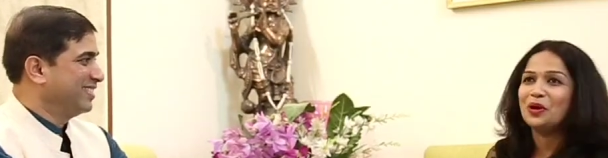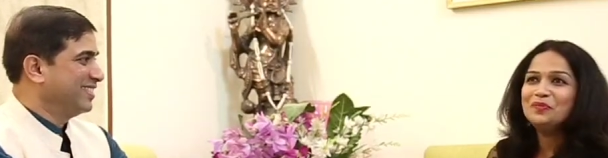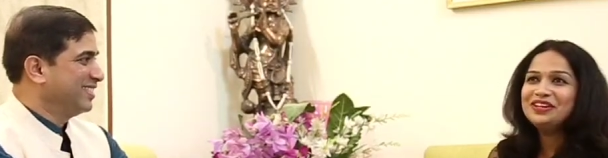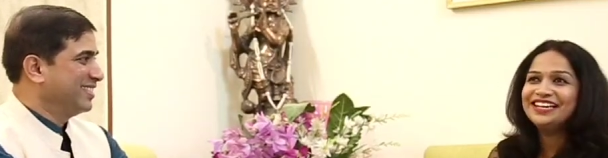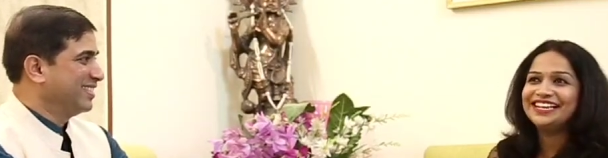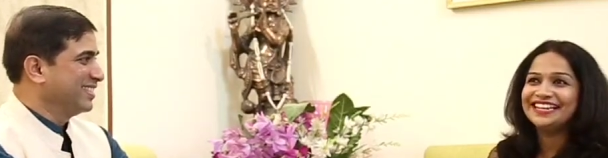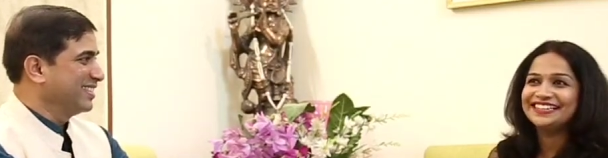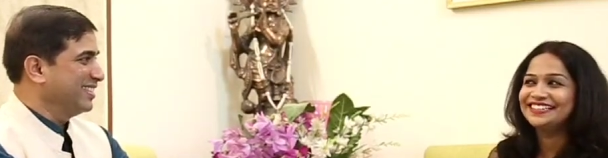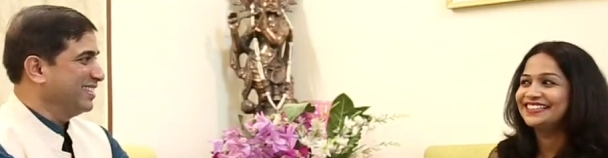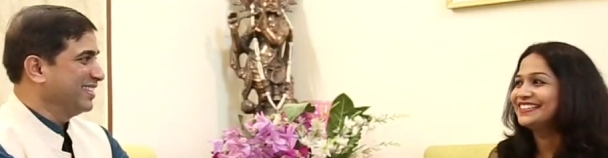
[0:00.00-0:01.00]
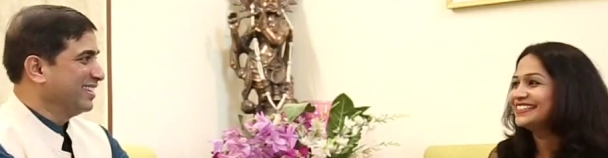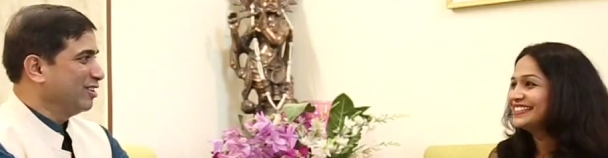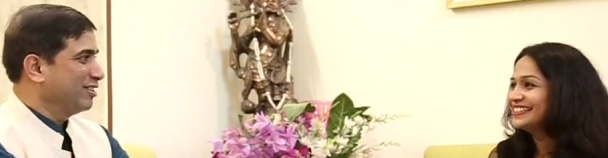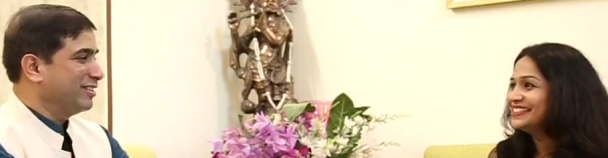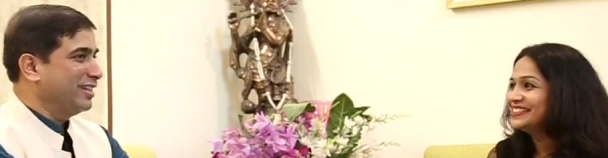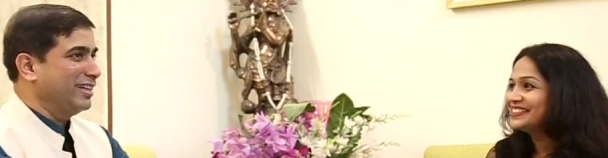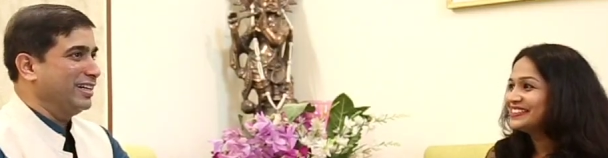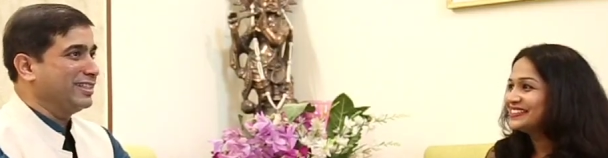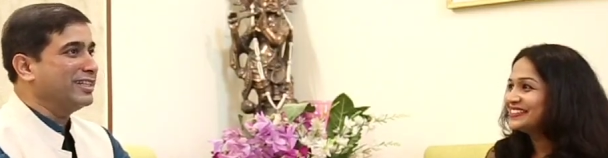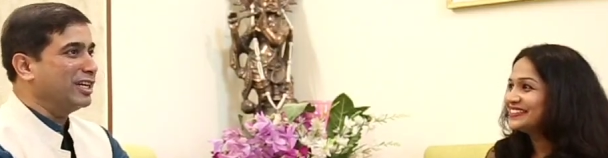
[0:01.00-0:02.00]
Speaker 1: normal again.
Speaker 2: I
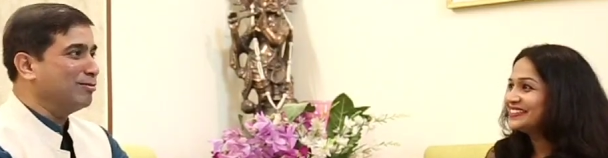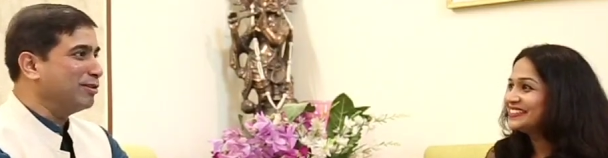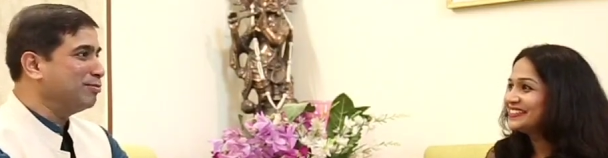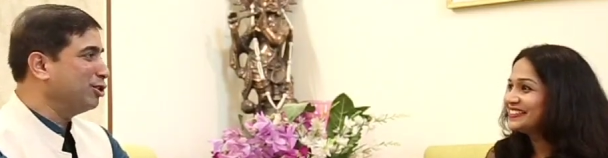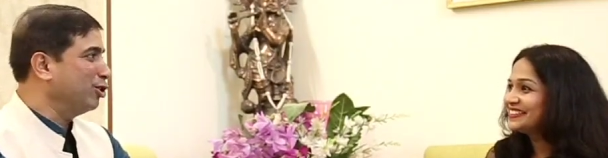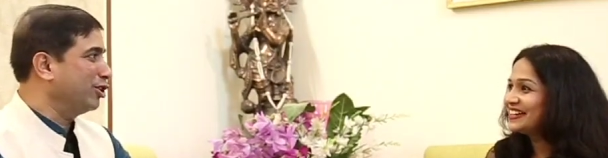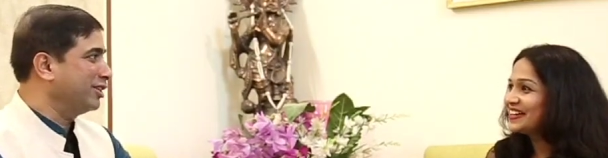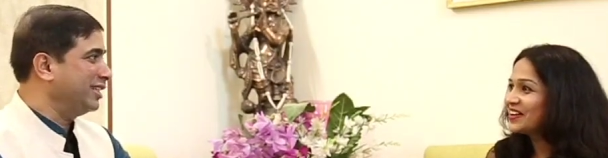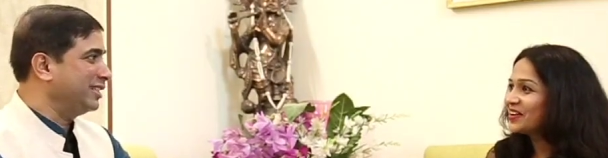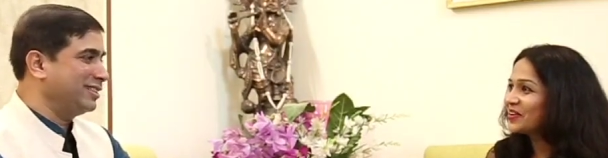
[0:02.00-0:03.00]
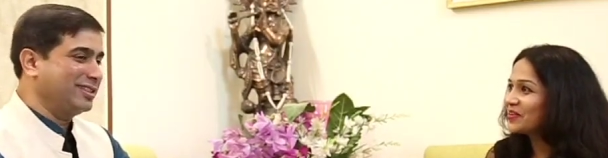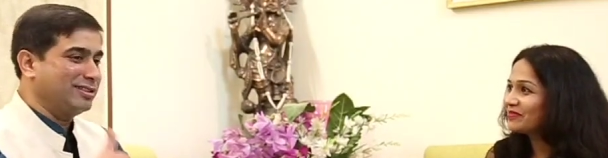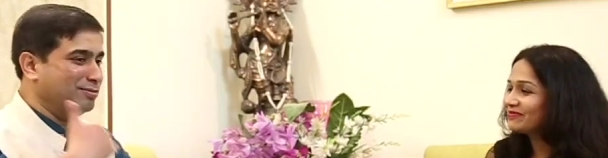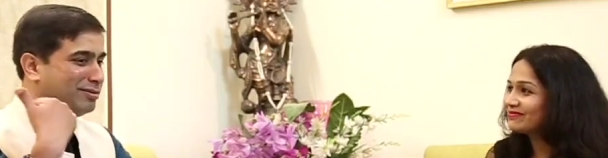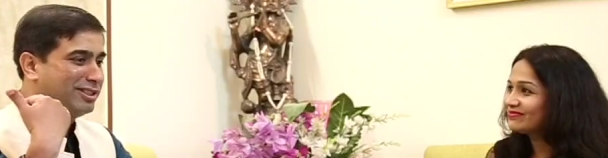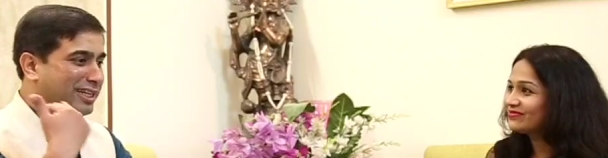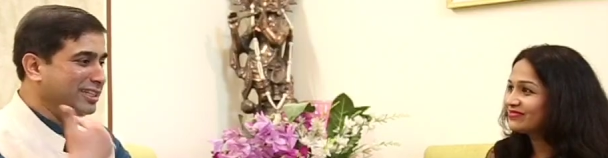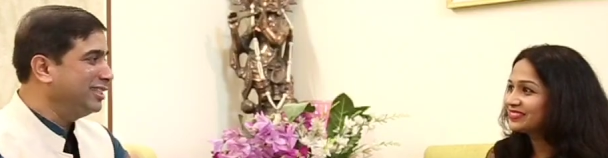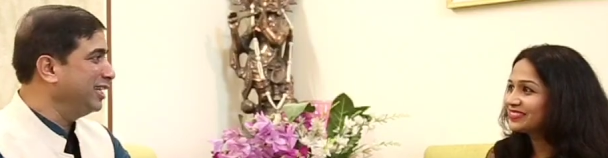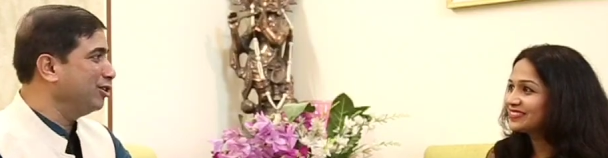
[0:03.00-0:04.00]
think I'm, I'm sure that uh, the next
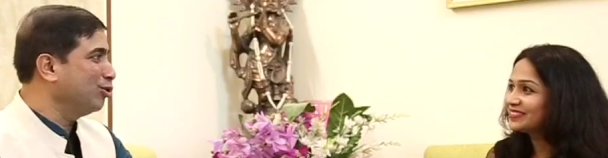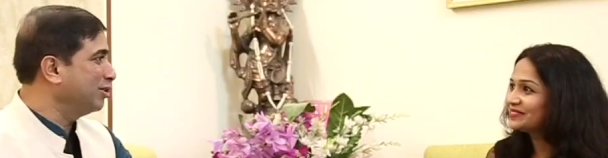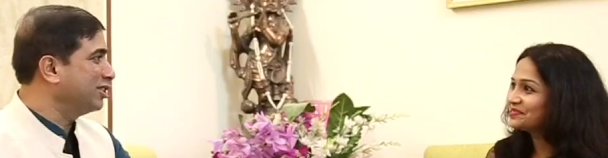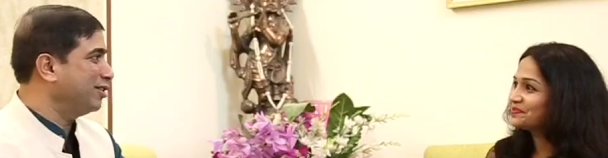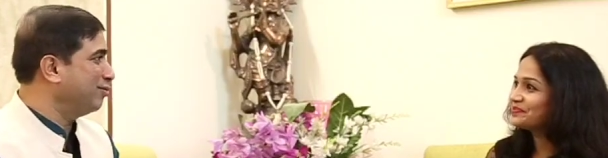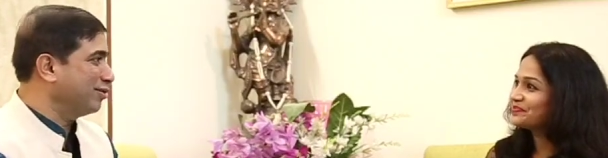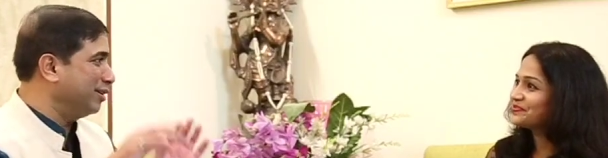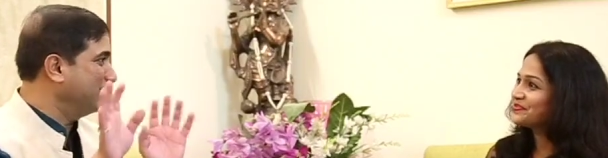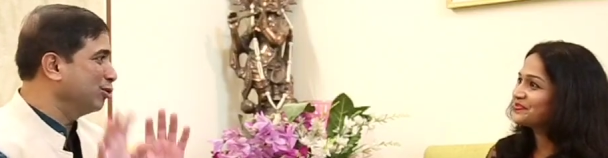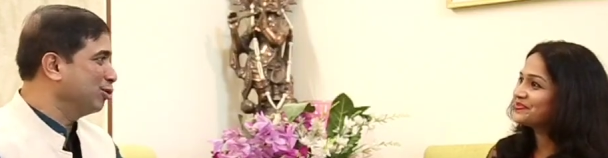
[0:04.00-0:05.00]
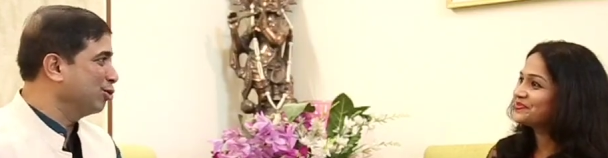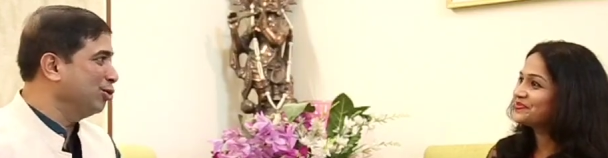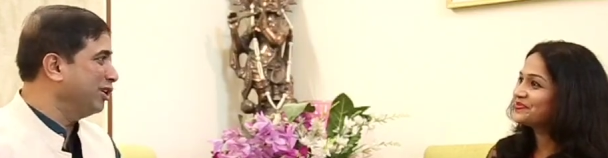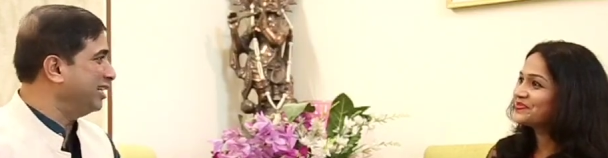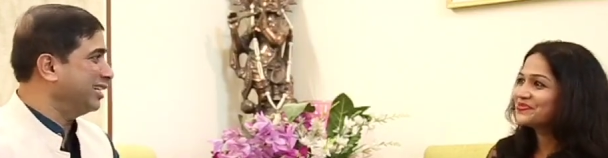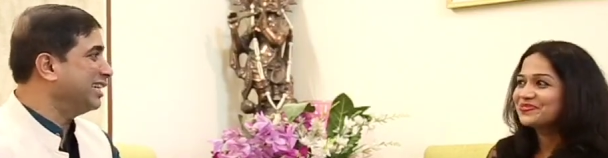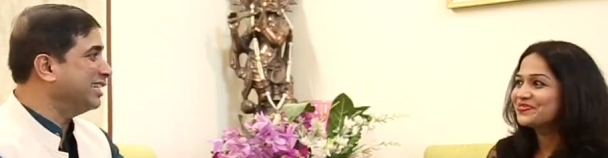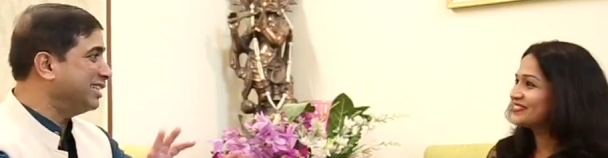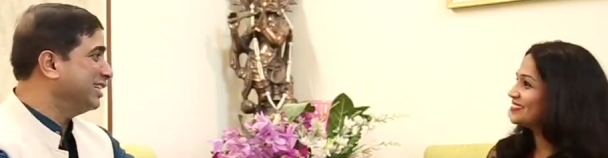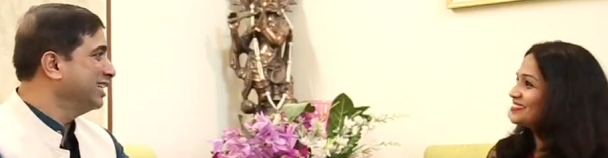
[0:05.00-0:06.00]
day you must have come to school and again
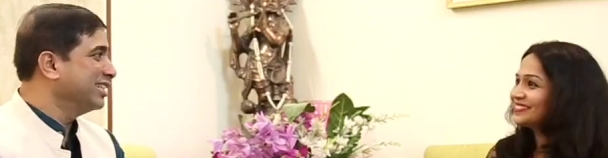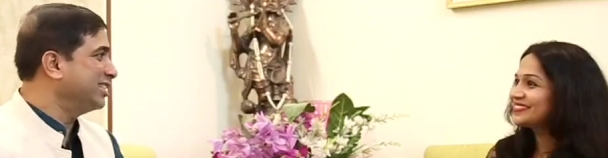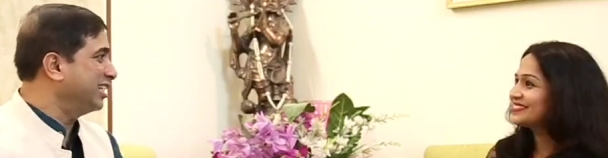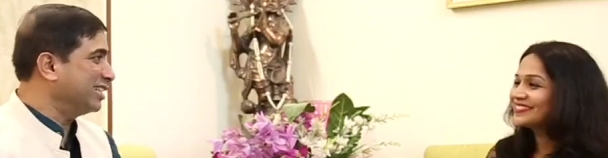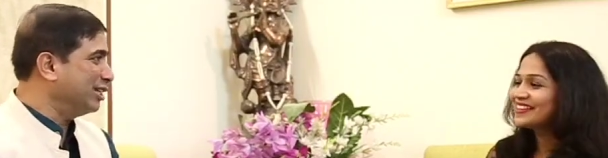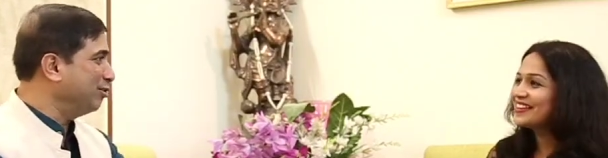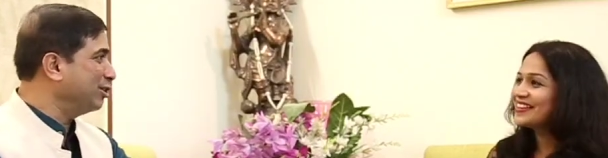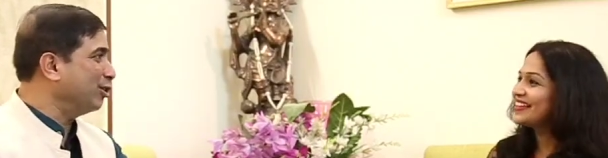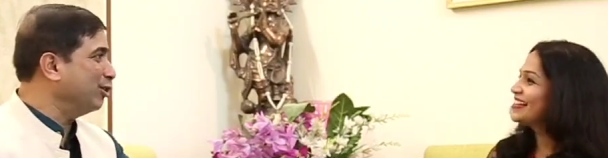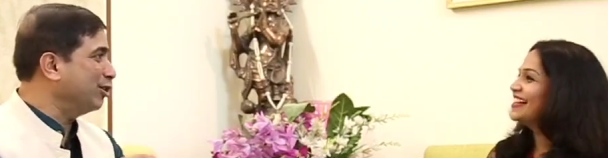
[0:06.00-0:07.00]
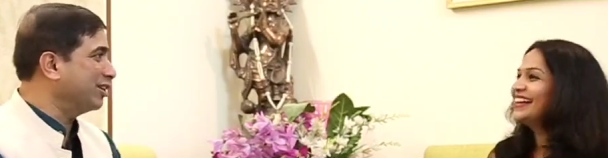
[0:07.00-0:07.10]
started with all your